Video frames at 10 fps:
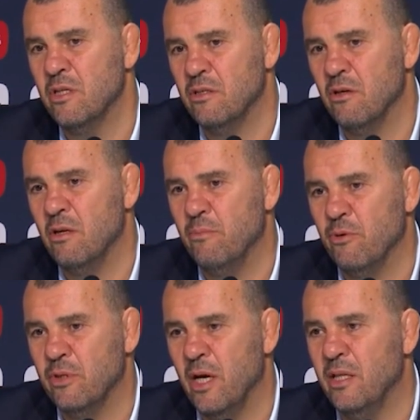We
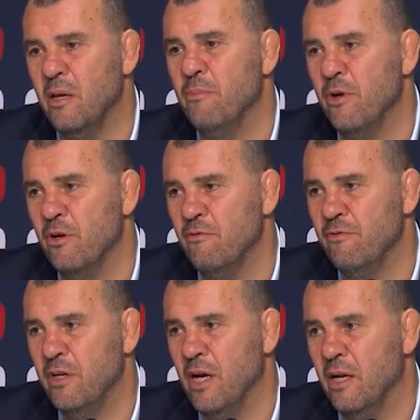cannot leave
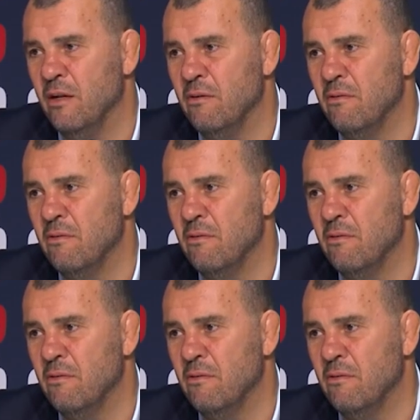this way.